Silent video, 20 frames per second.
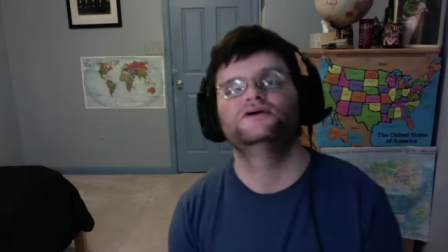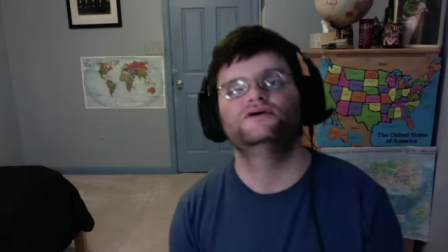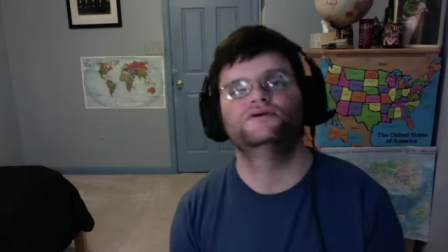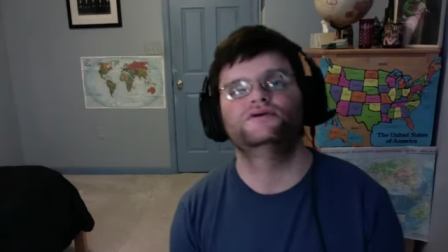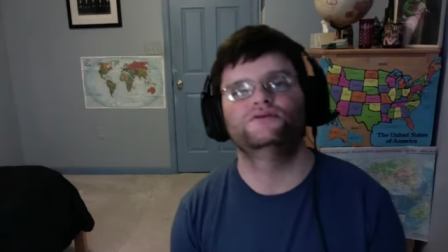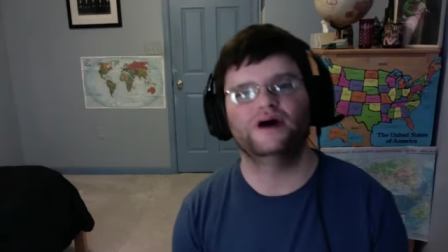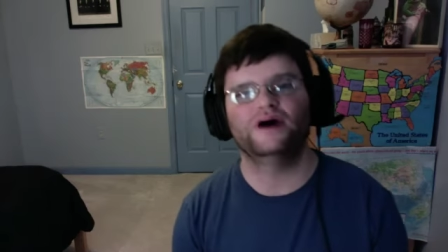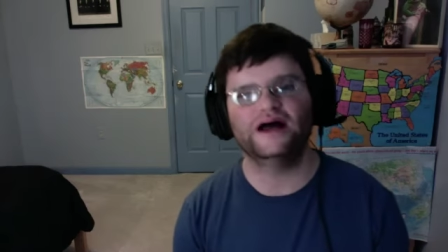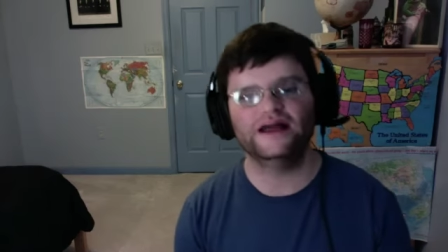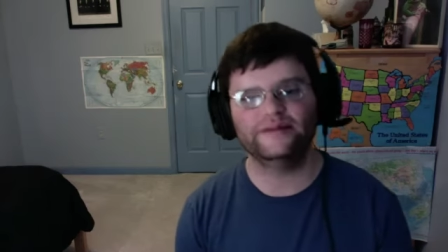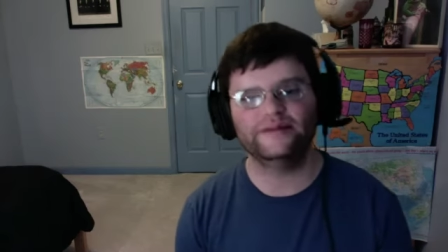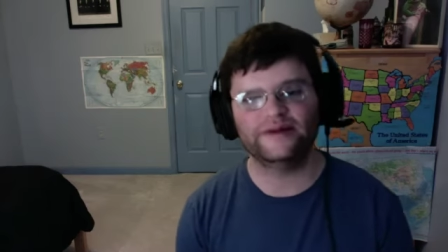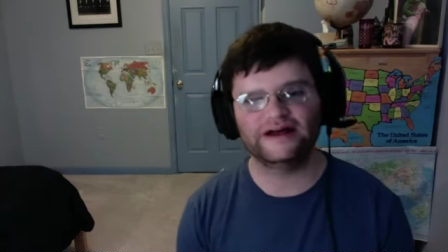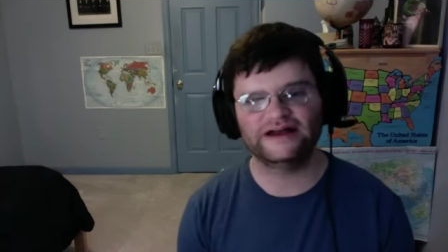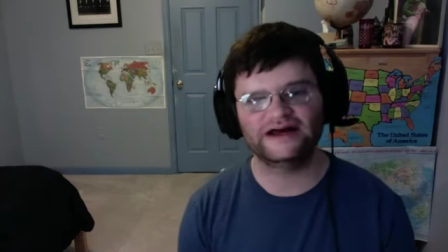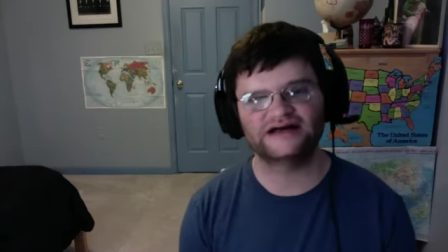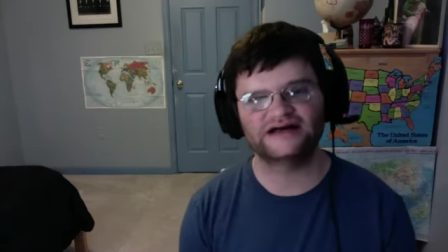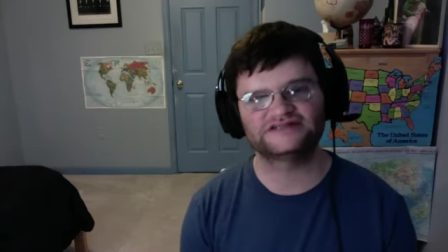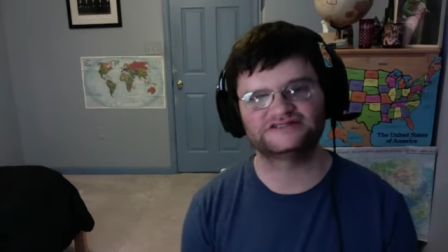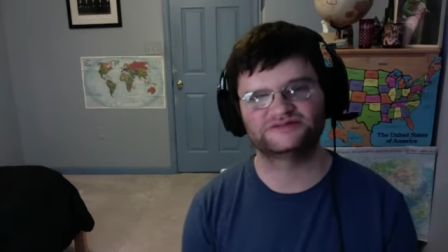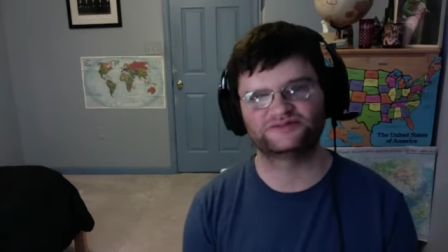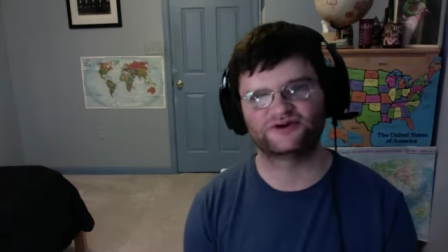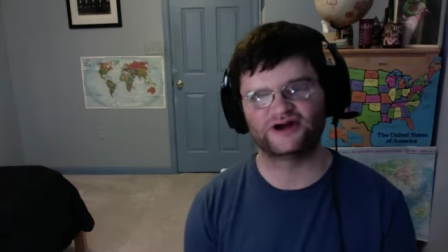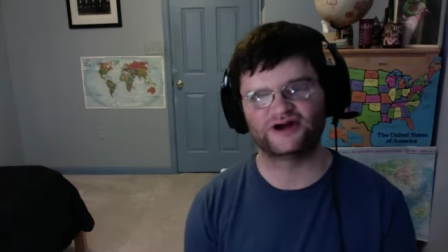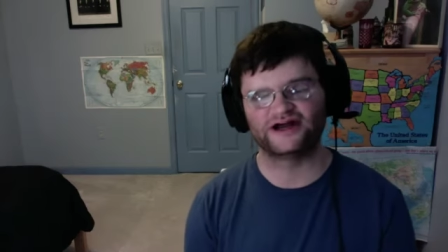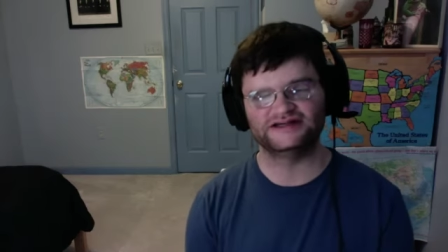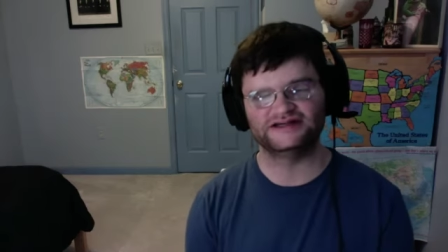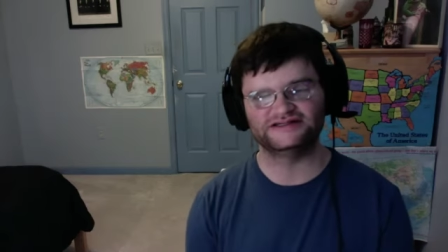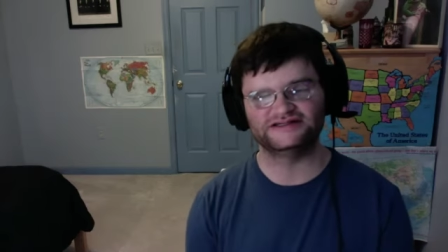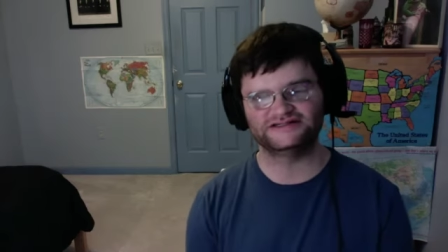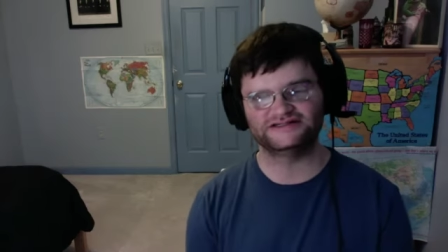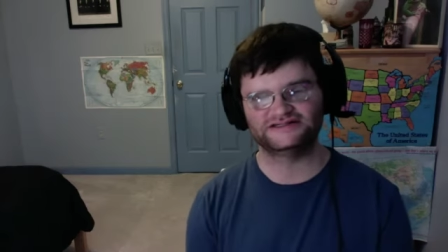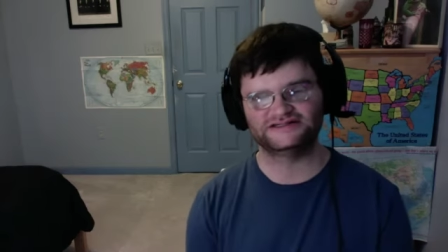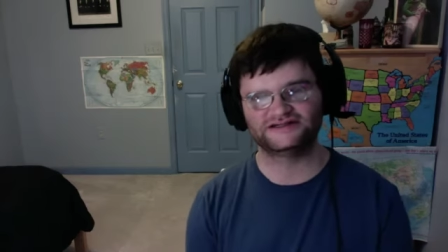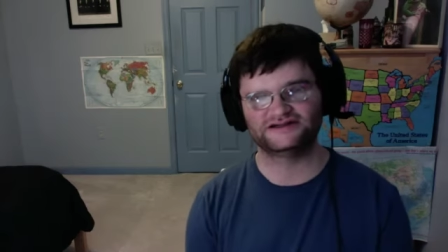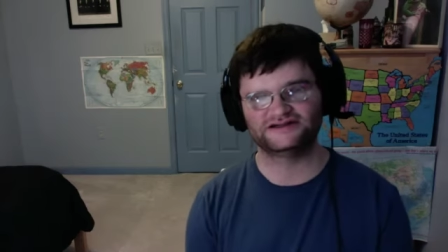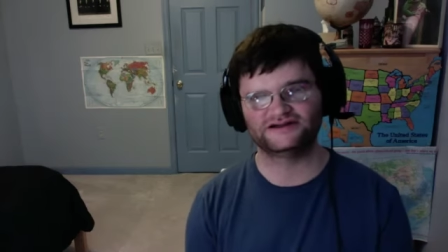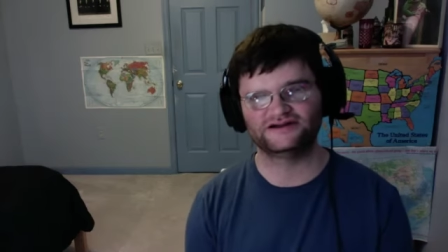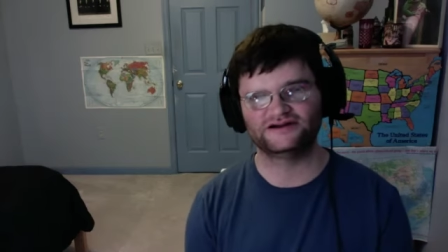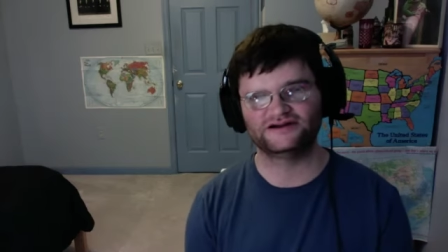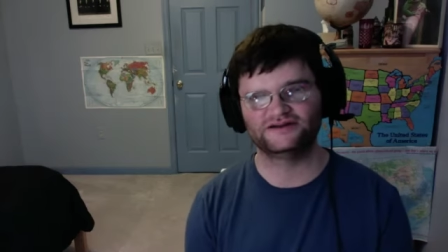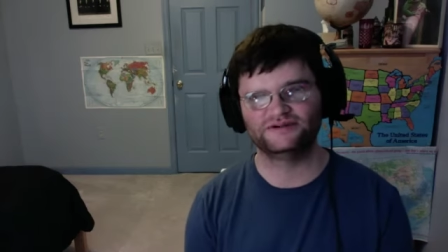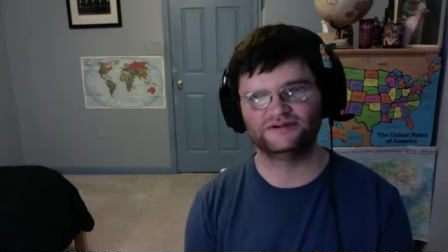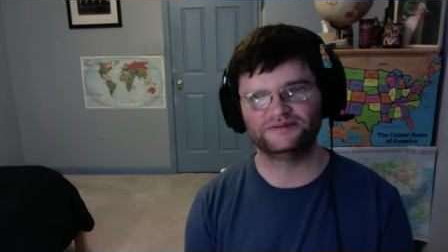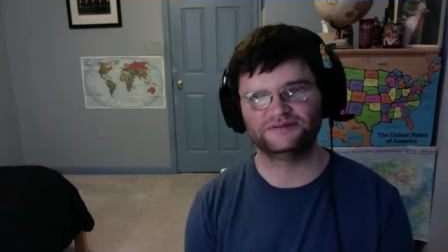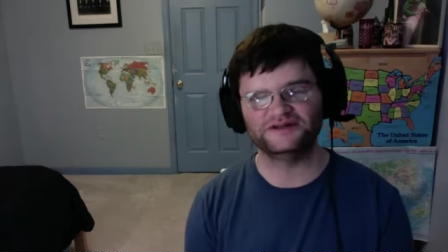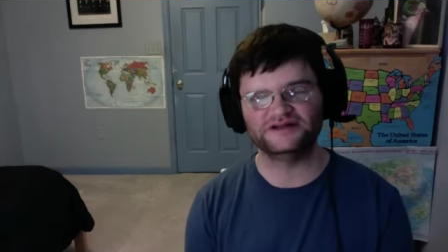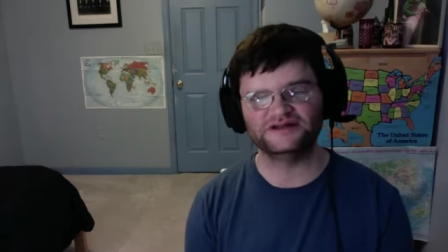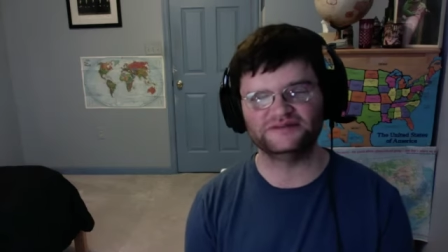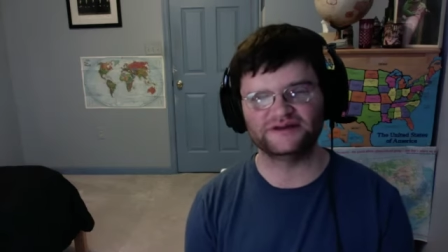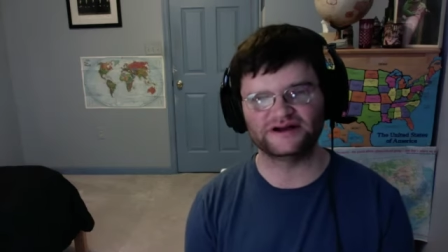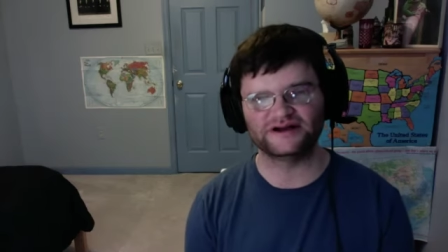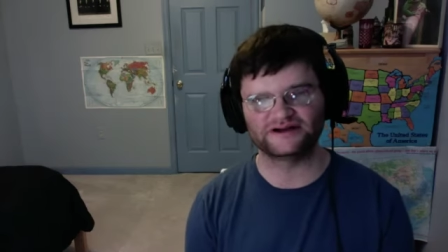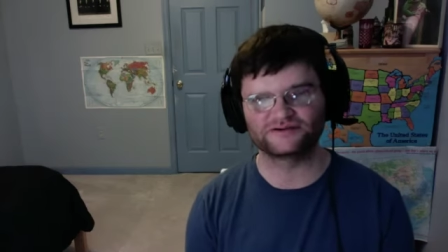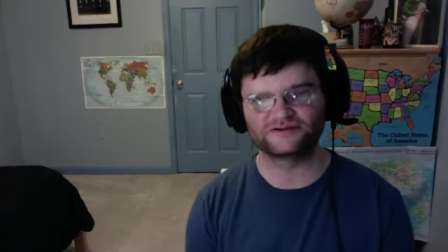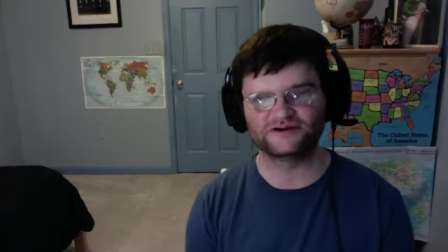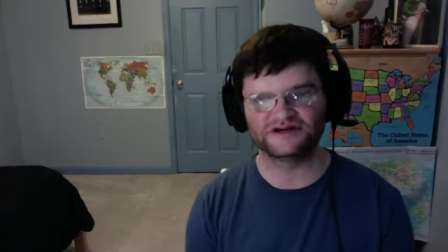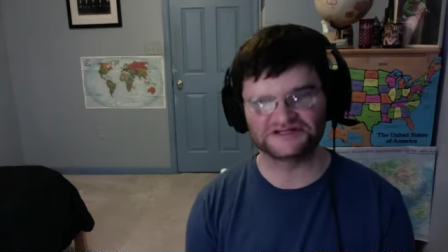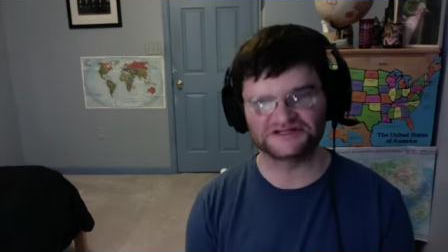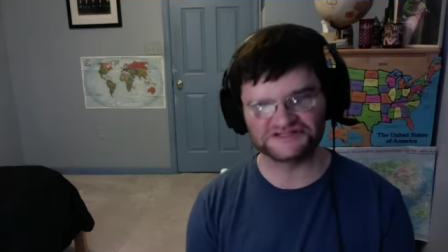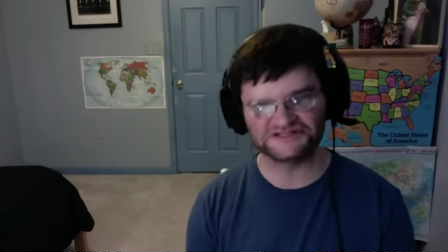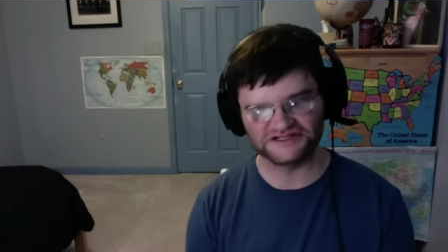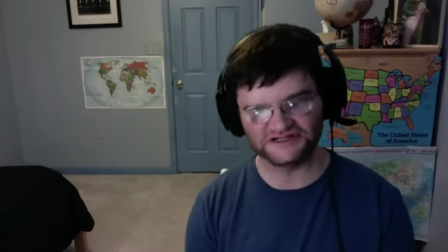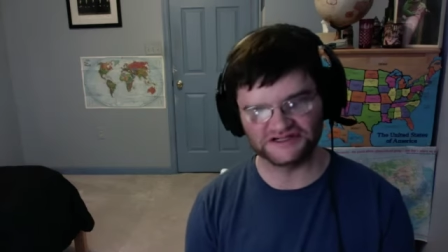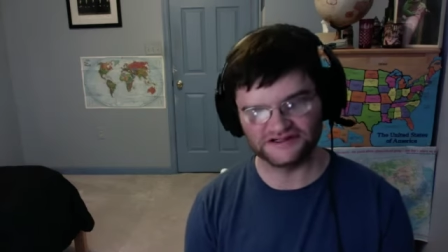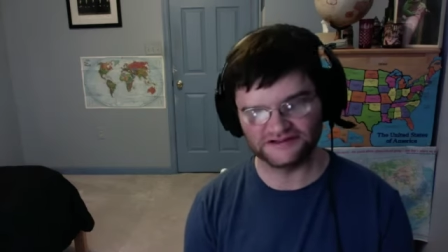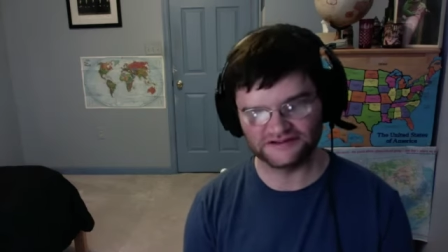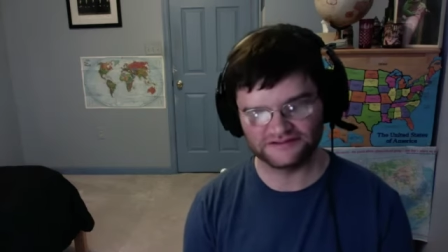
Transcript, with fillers: why am I not surprised? Uh, would be the better question